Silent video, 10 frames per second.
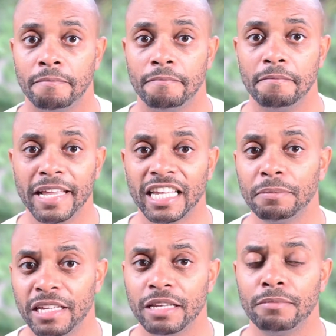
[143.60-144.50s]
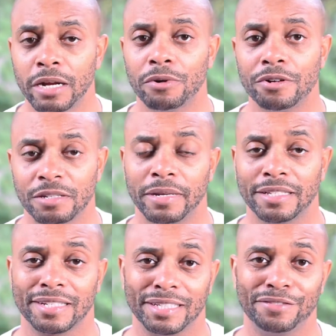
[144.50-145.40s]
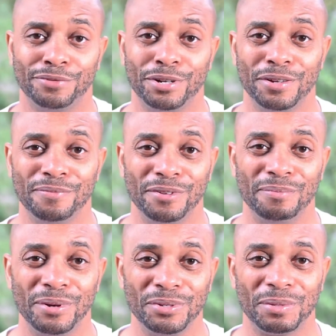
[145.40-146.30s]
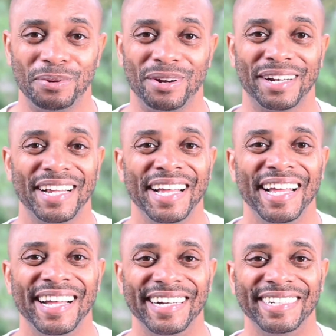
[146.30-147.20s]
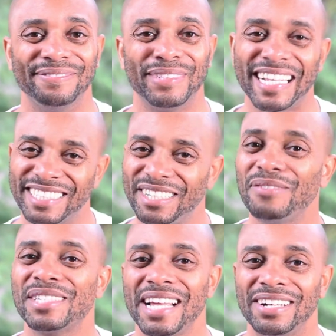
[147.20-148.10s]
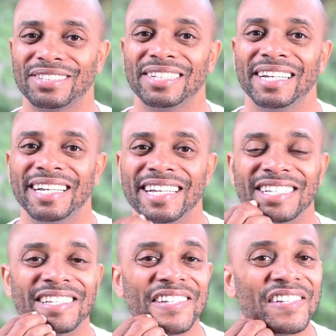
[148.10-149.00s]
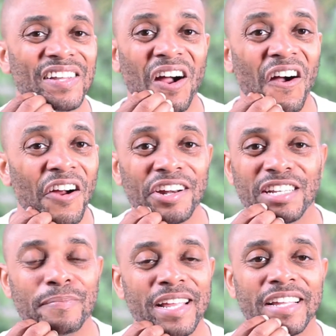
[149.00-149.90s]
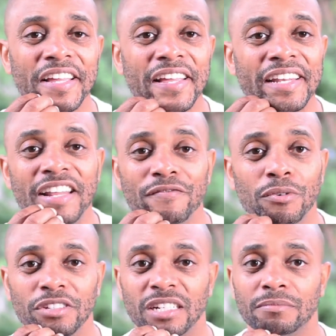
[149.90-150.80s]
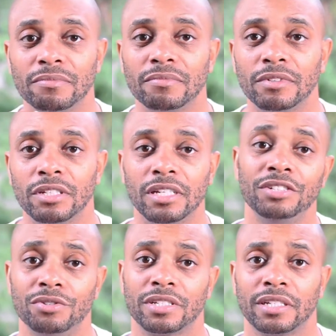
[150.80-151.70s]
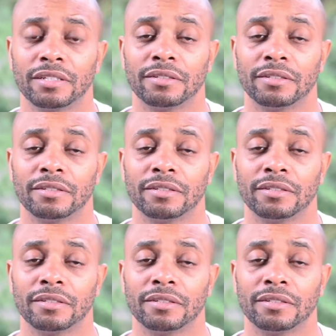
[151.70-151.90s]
making me eat my words basically for the most part. But that's a tough sell. It's hard to make an info dump interesting.